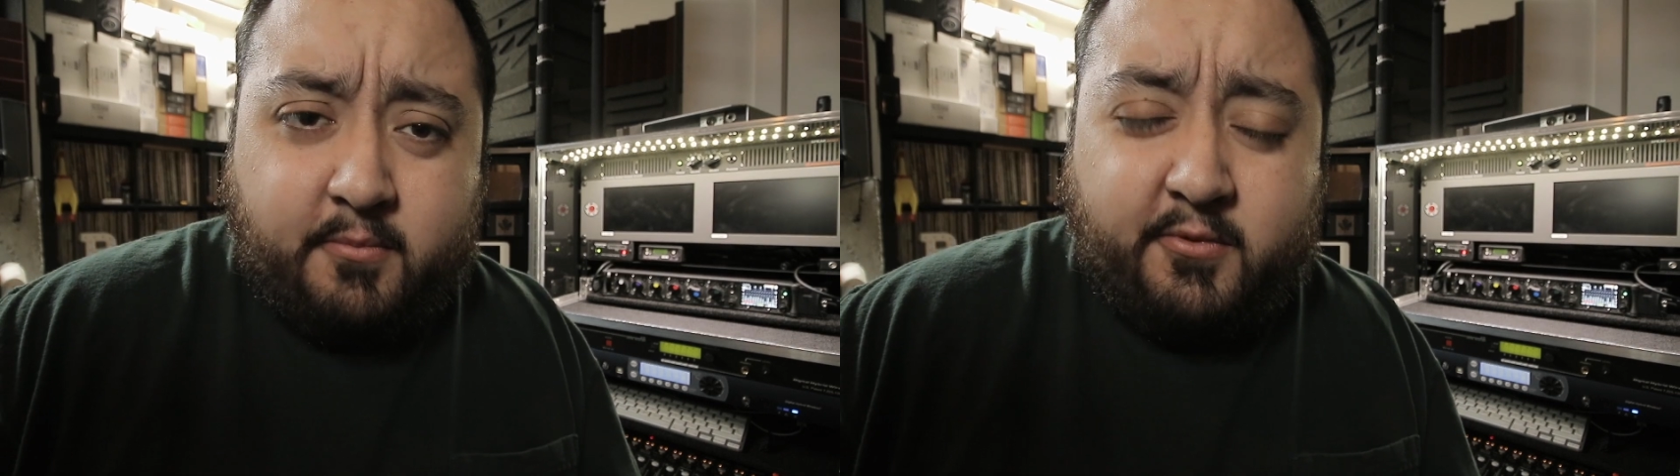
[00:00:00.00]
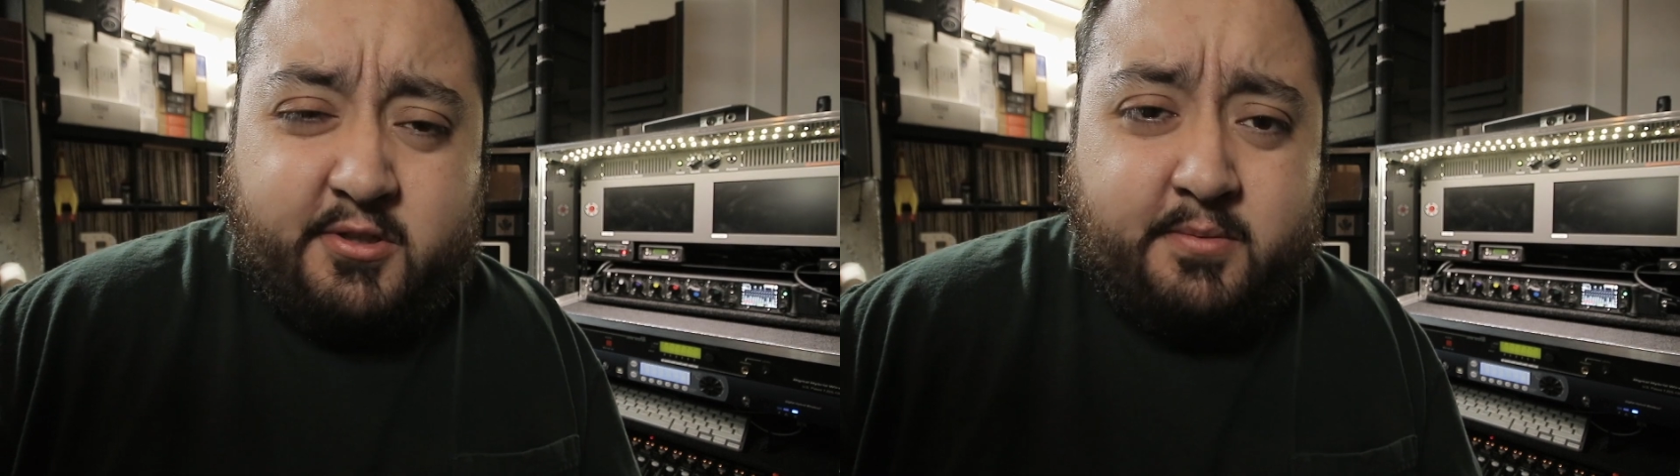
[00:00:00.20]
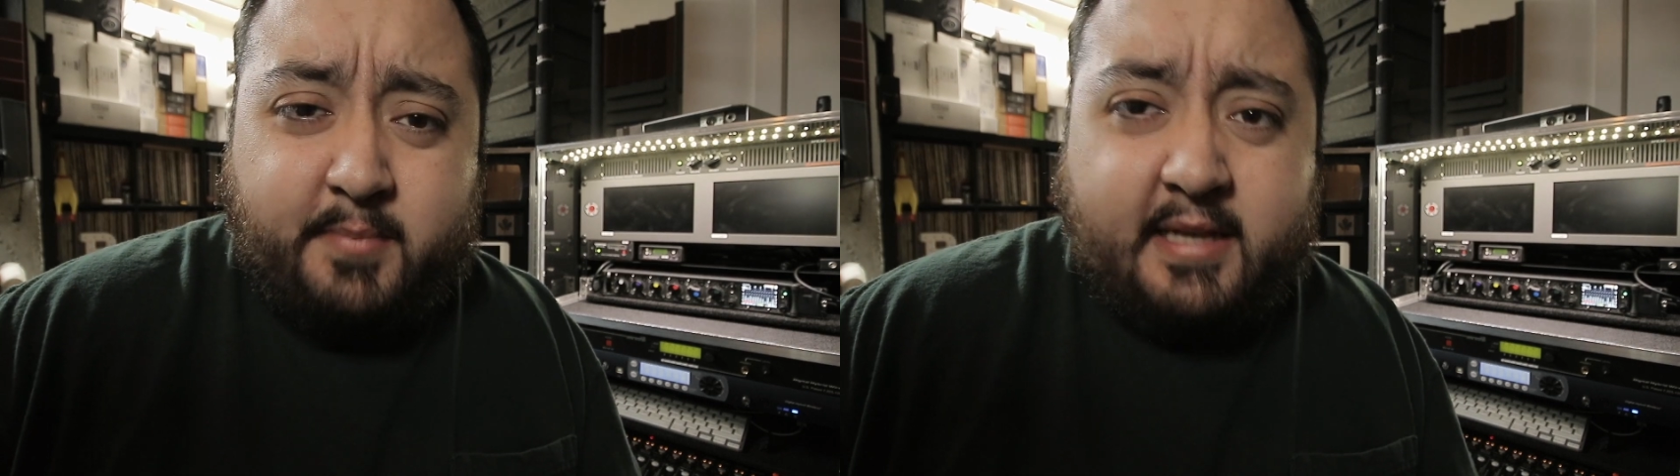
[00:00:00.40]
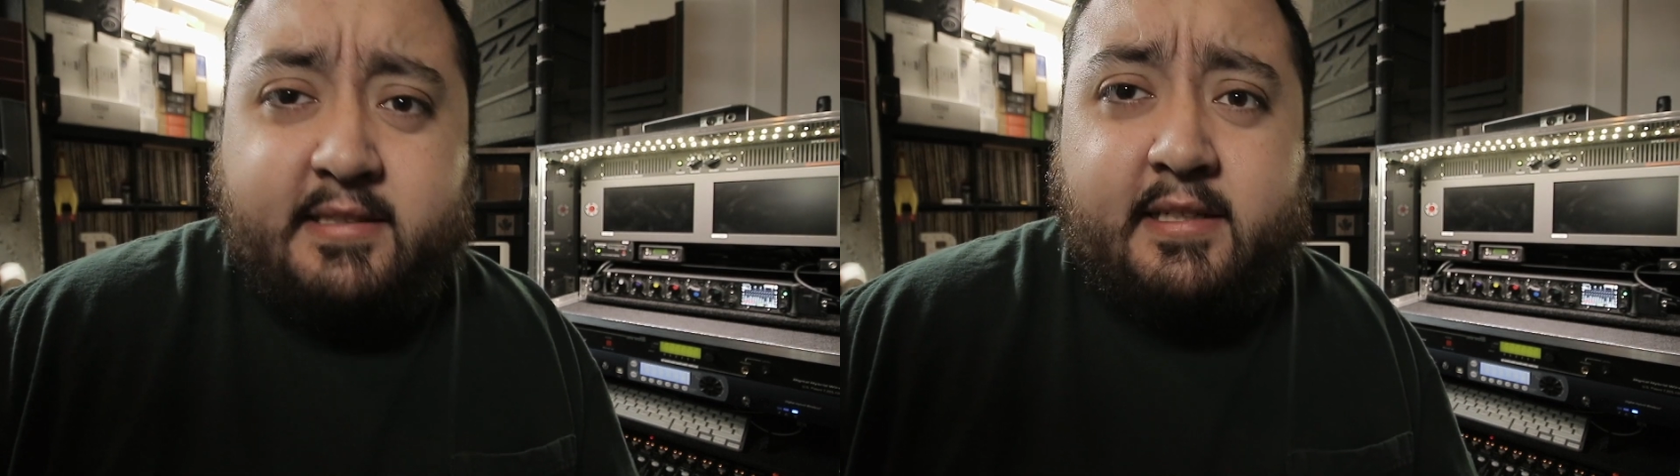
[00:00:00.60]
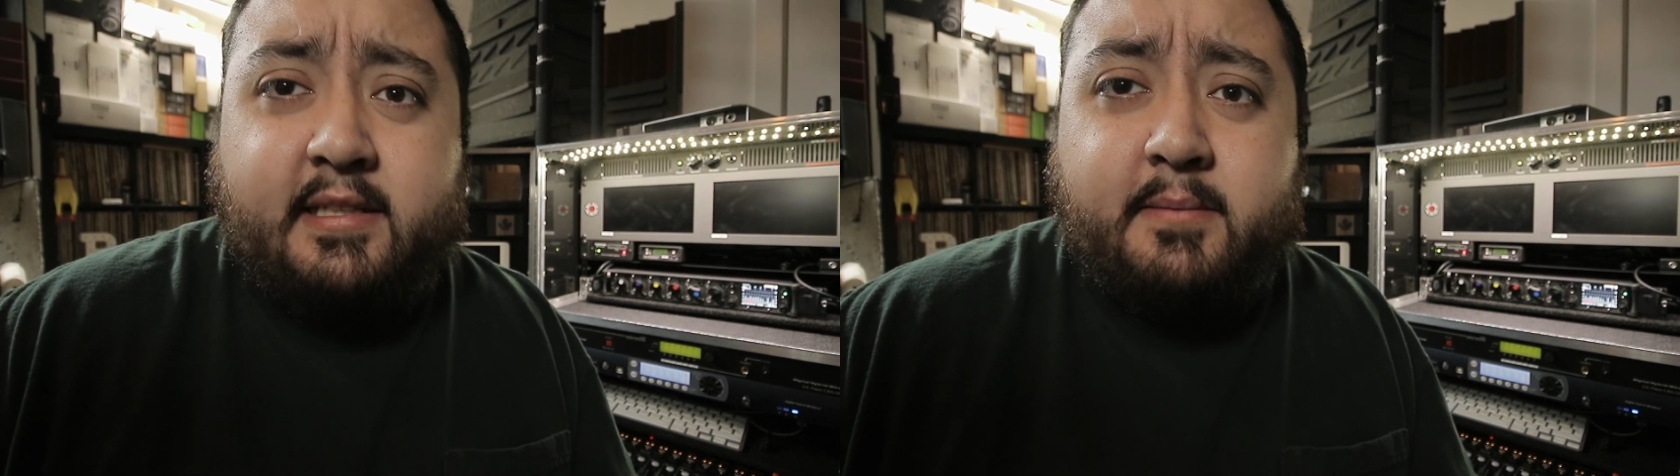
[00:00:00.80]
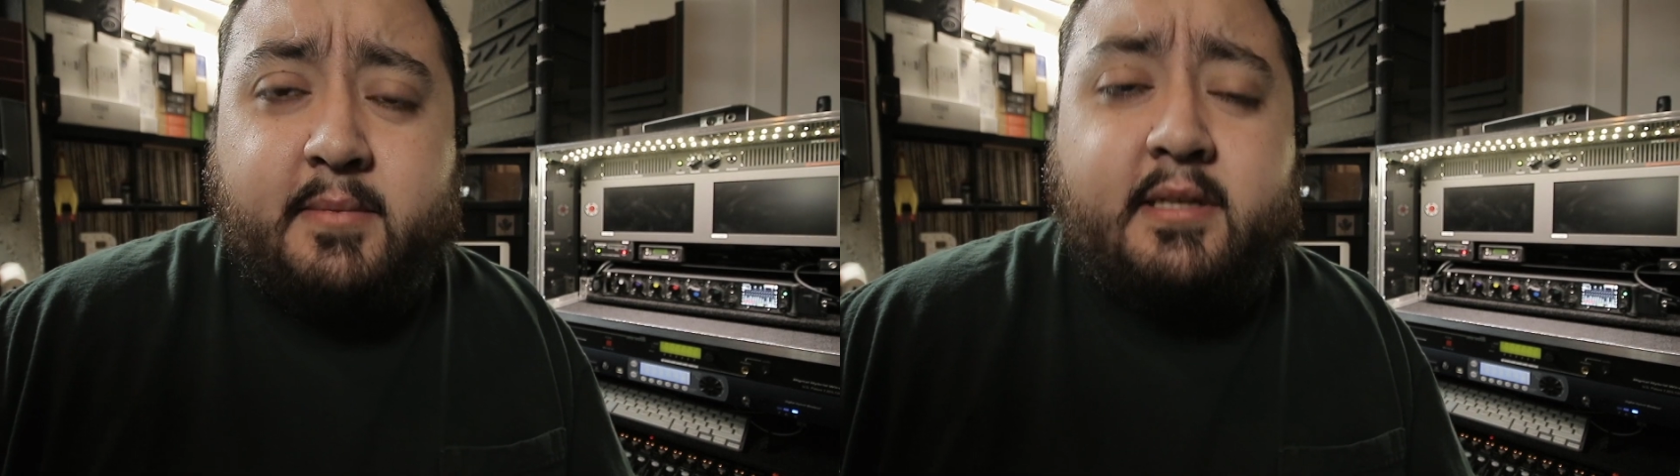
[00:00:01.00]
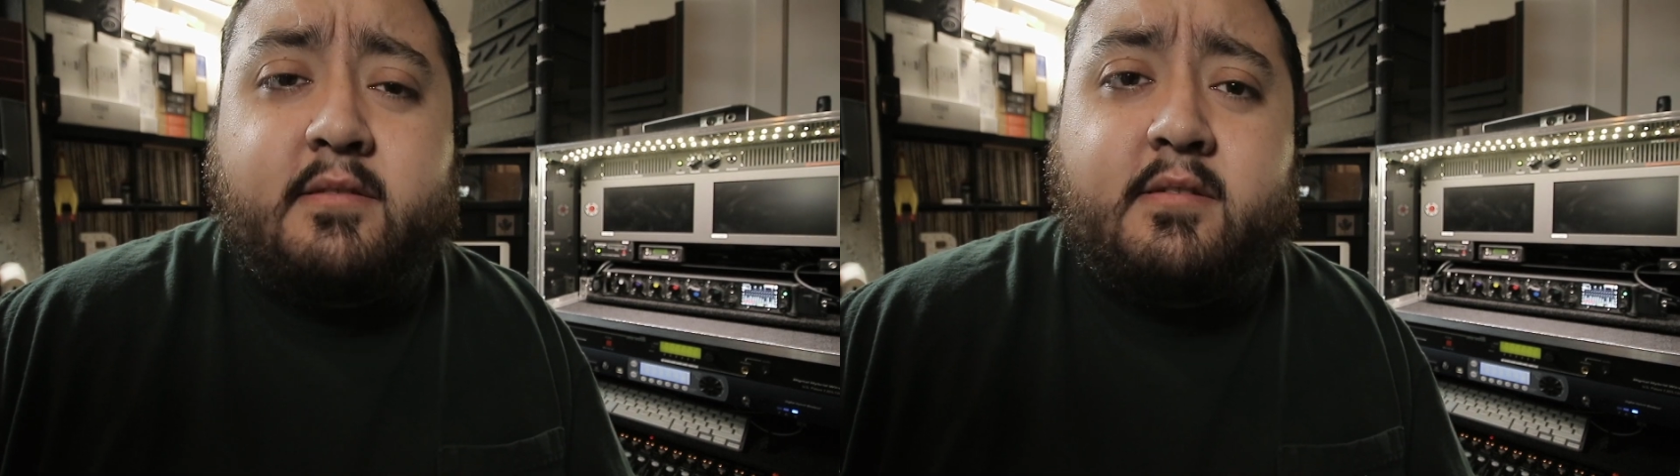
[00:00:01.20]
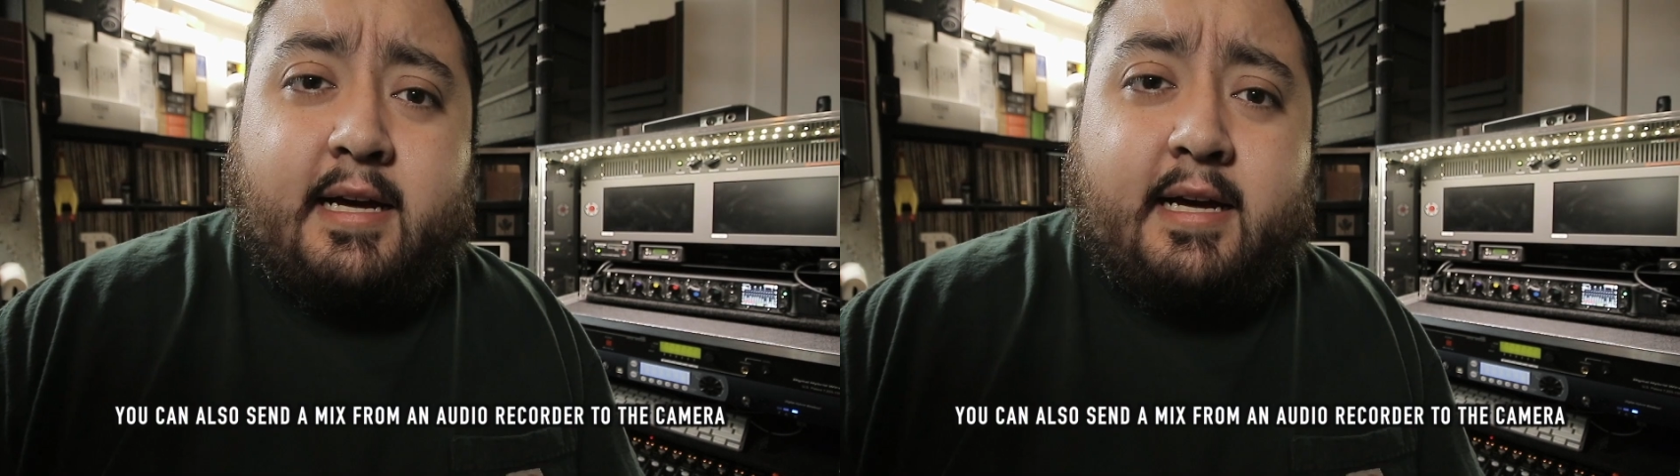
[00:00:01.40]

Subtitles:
which basically means